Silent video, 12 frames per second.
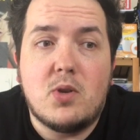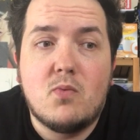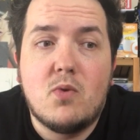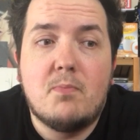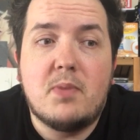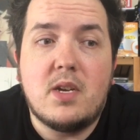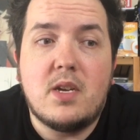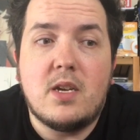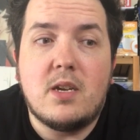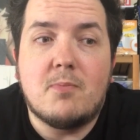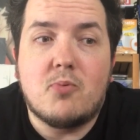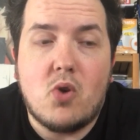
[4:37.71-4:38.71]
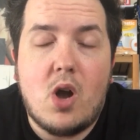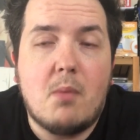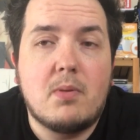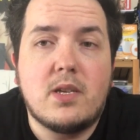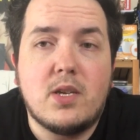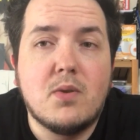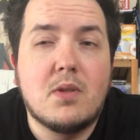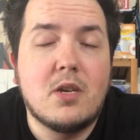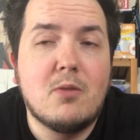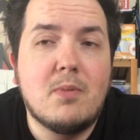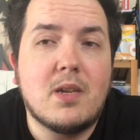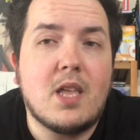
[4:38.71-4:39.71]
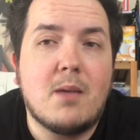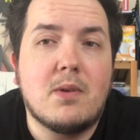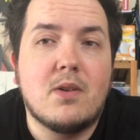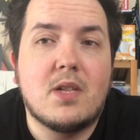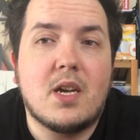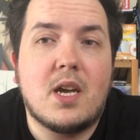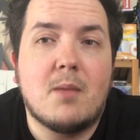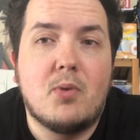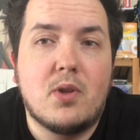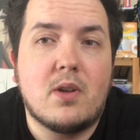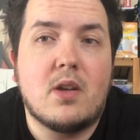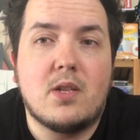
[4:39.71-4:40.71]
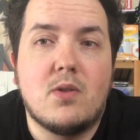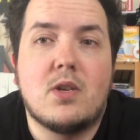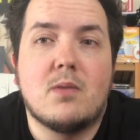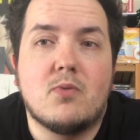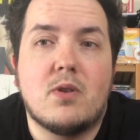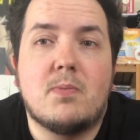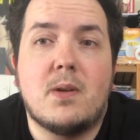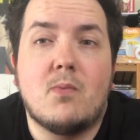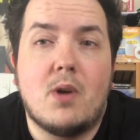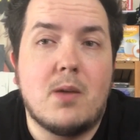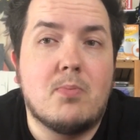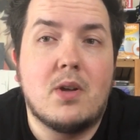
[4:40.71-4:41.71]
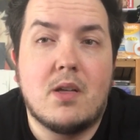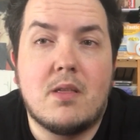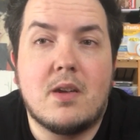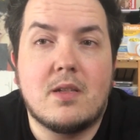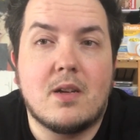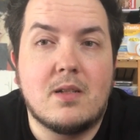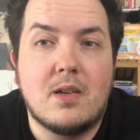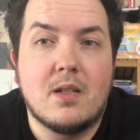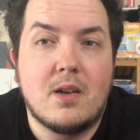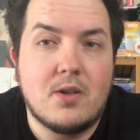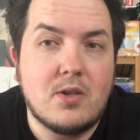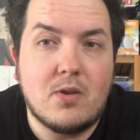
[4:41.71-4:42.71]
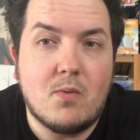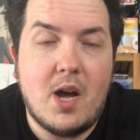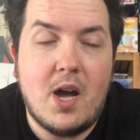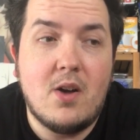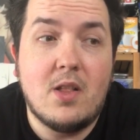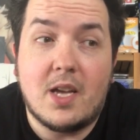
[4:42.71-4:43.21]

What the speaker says: You will be probably YouTubing that music and putting on YouTube repeat while you play other things like League of Legends or WoW.